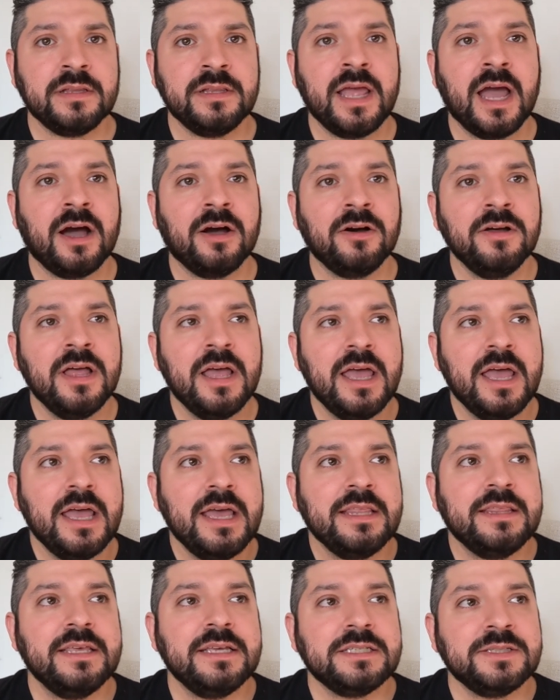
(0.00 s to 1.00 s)
Now,
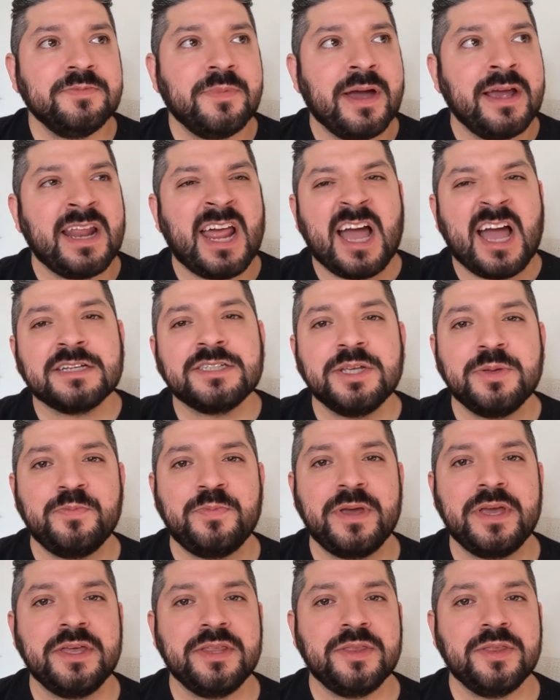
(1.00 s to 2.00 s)
this might actually
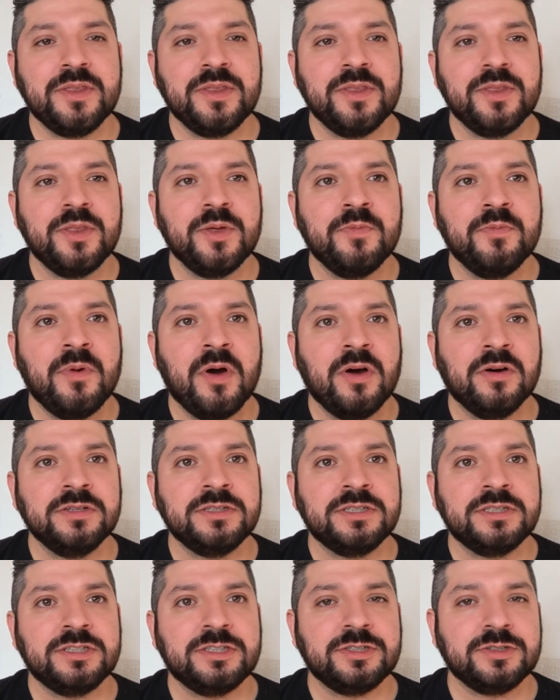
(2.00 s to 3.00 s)
be the
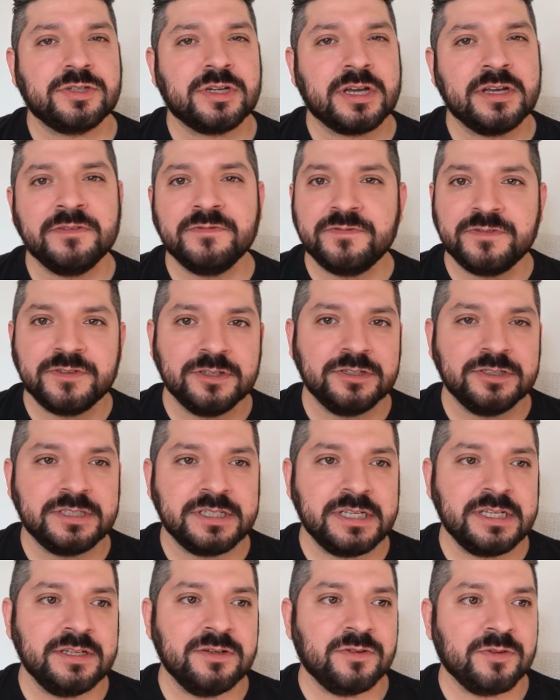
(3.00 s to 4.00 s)
most
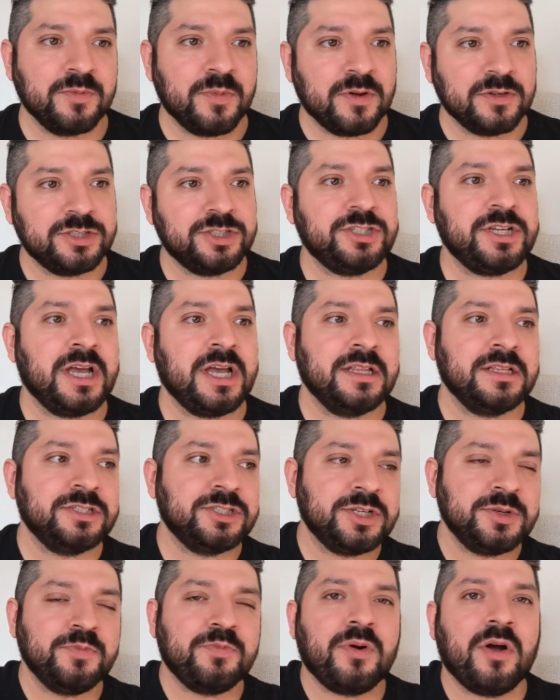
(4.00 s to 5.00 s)
confusing or most
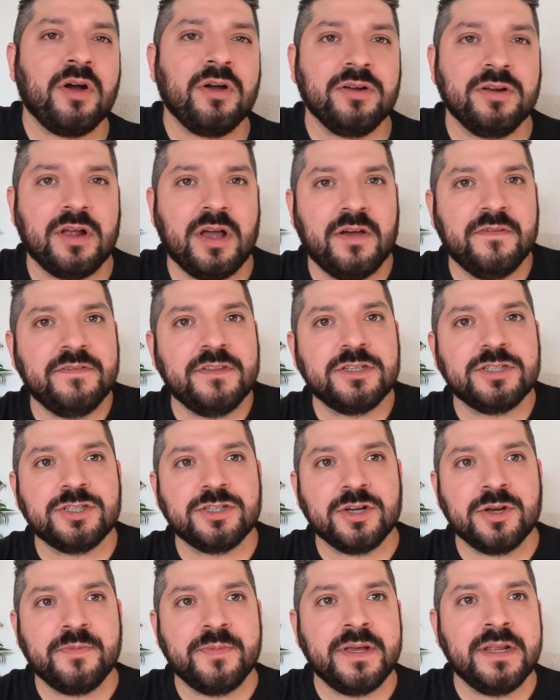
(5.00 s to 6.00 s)
challenging part of the
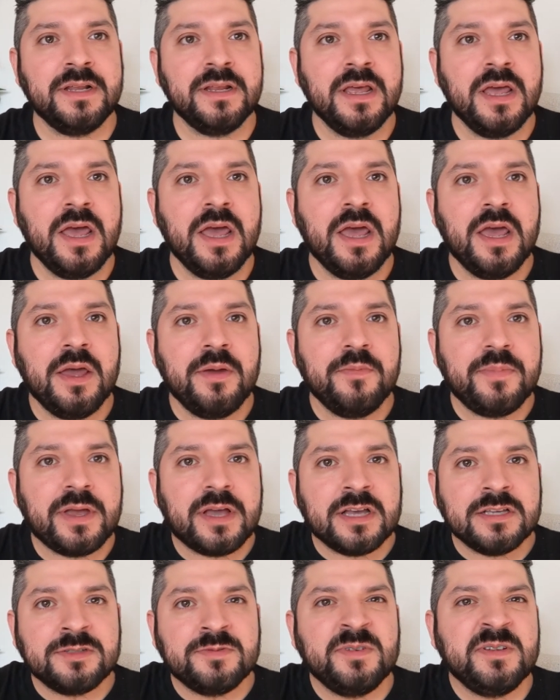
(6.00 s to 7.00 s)
sermon,
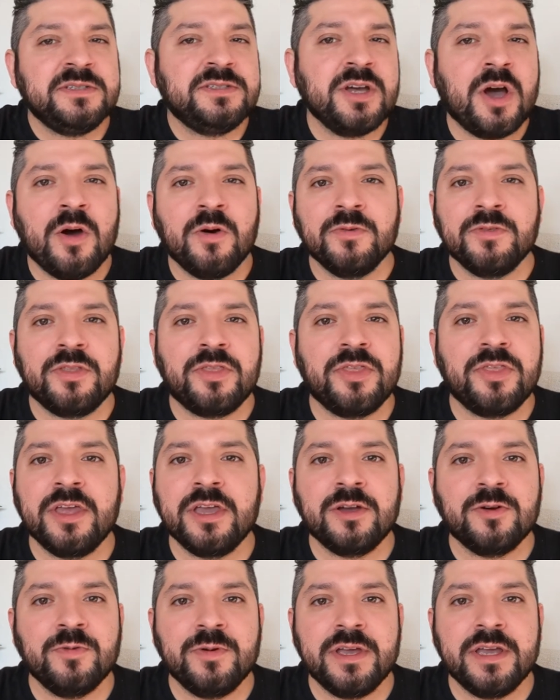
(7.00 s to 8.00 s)
because we don't
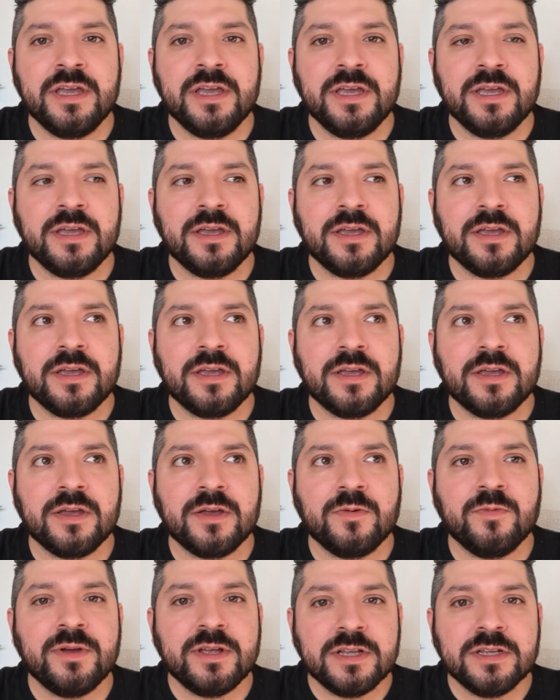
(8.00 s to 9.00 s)
think we,
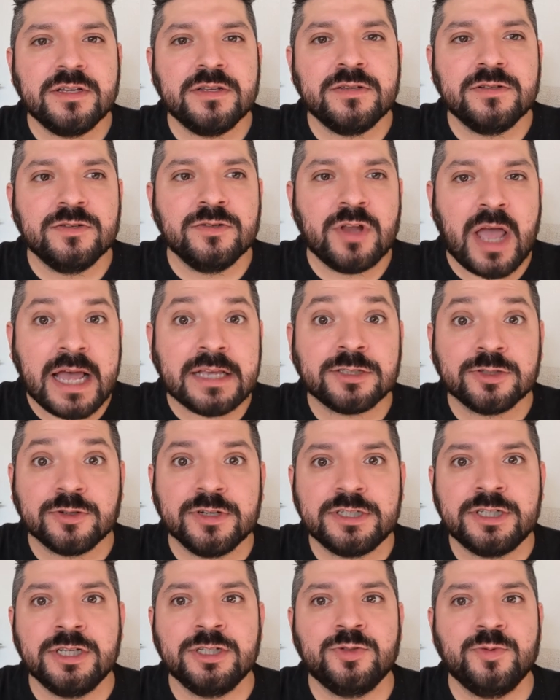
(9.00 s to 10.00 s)
we as
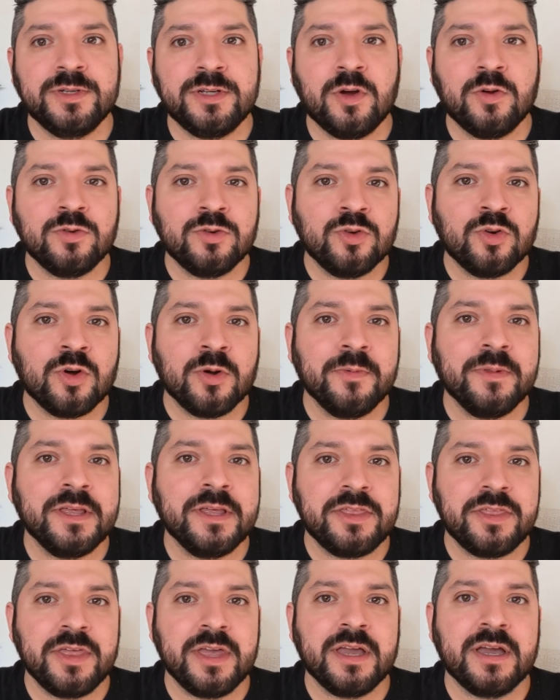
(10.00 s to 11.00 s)
Christians, we don't
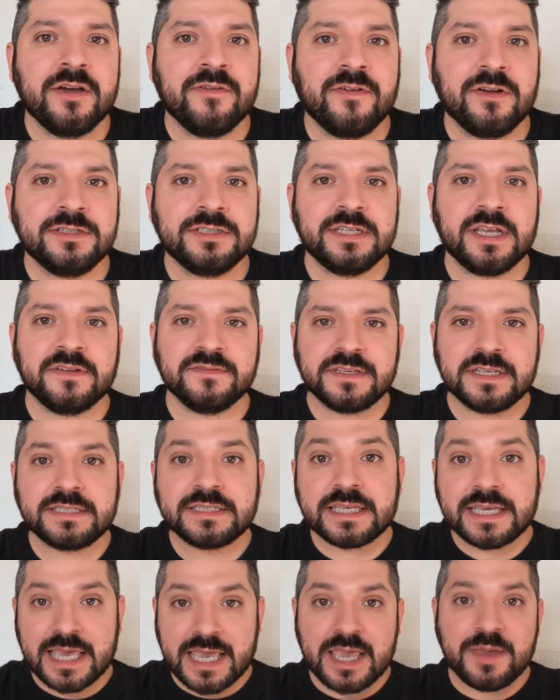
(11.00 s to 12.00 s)
normally think of ourselves
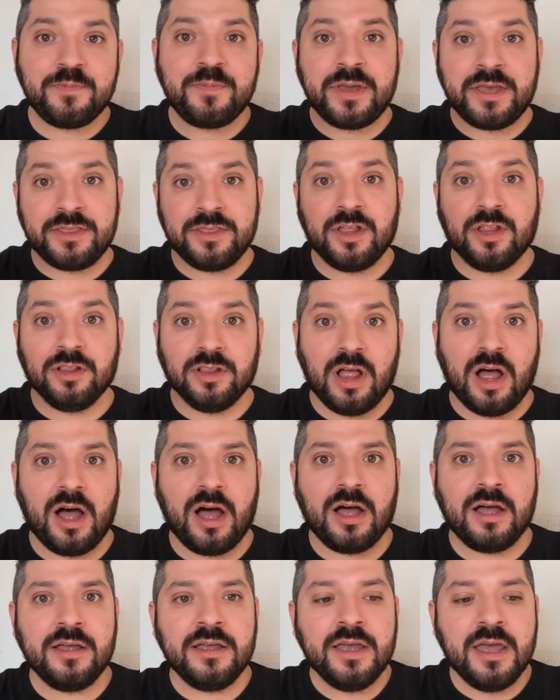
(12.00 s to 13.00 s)
as keeping the
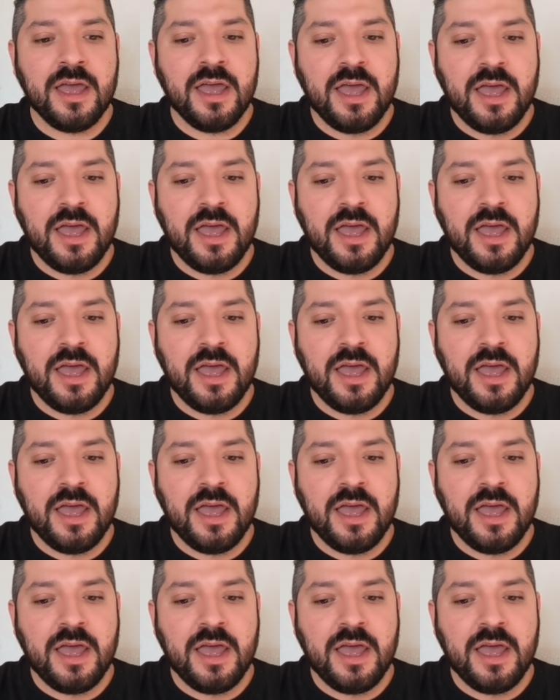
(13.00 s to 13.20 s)
law.